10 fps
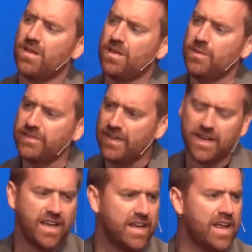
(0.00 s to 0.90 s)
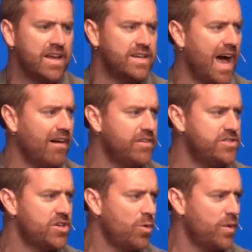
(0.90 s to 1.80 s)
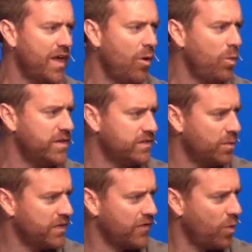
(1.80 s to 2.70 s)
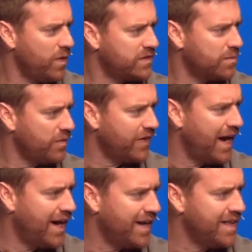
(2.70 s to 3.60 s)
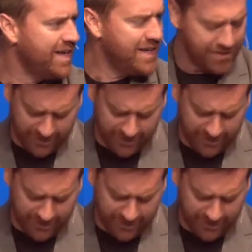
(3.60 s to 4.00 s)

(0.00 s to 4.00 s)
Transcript: Let me say that again. Knowledge without wisdom, without the wisdom of God, is